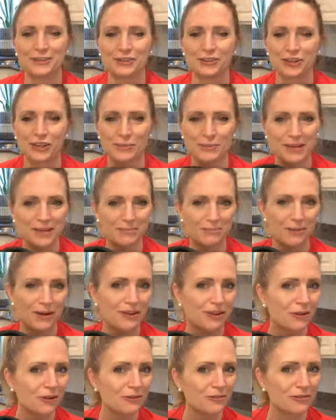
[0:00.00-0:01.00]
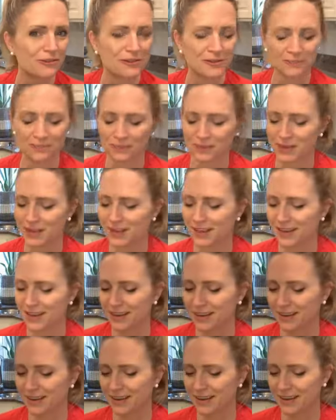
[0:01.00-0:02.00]
Turkey meat bundt loaf.
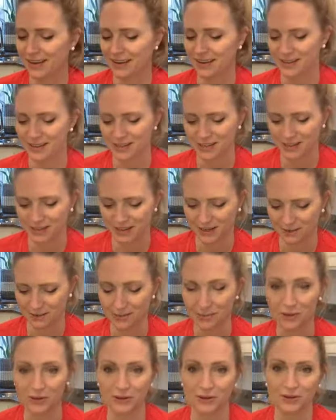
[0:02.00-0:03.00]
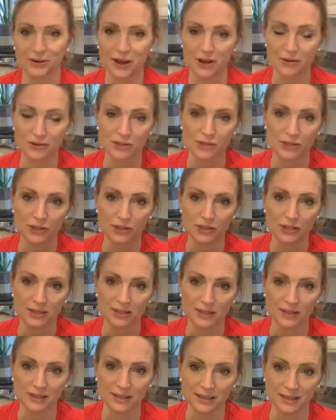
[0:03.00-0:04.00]
And I put ground
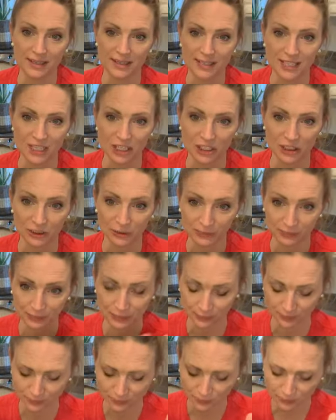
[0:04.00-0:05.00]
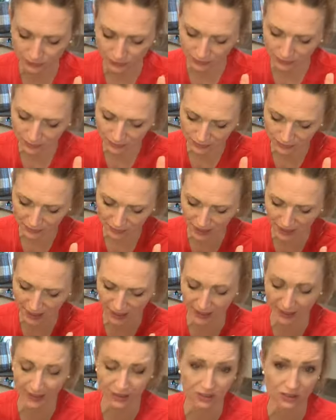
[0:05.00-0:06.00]
turkey in here.
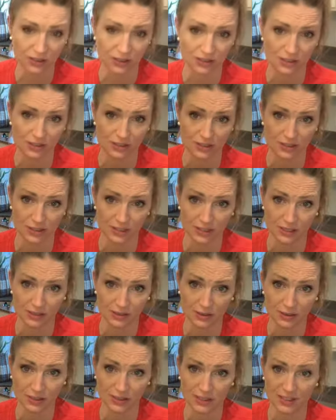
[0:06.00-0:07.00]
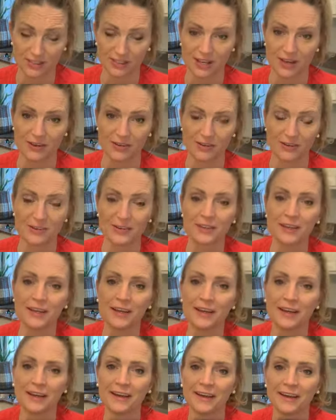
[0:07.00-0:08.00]
And it cooked it down, and
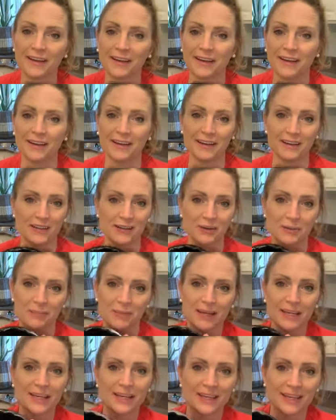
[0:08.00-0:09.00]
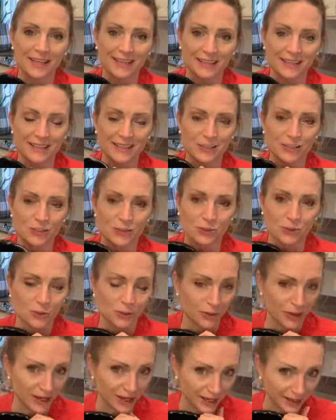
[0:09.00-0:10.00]
I ended up making it
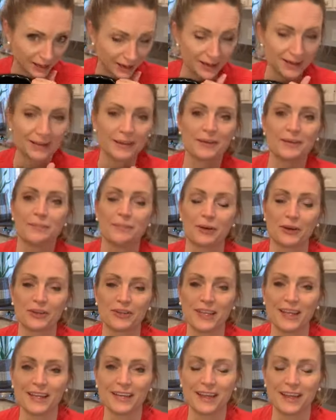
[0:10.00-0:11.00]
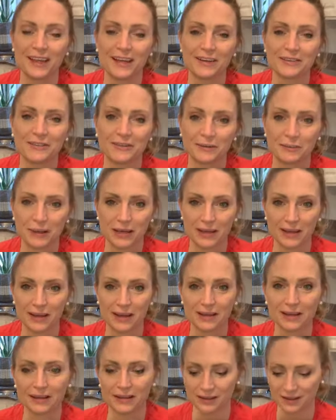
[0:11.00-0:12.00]
into a birthday cake for my
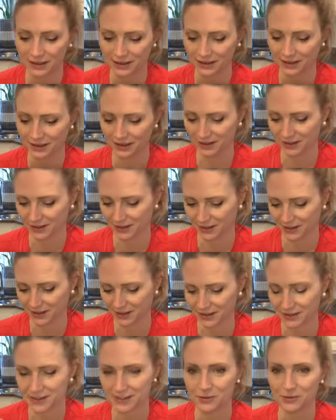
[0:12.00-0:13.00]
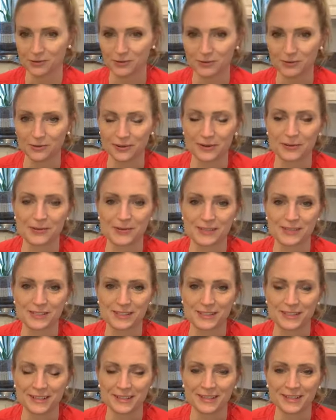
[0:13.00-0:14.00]
dog. And so it
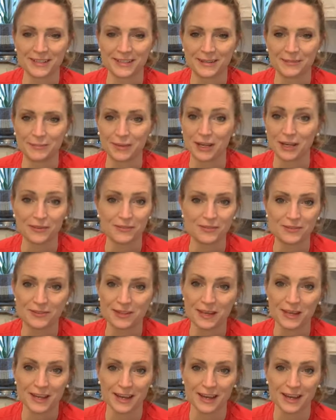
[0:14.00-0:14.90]
was made of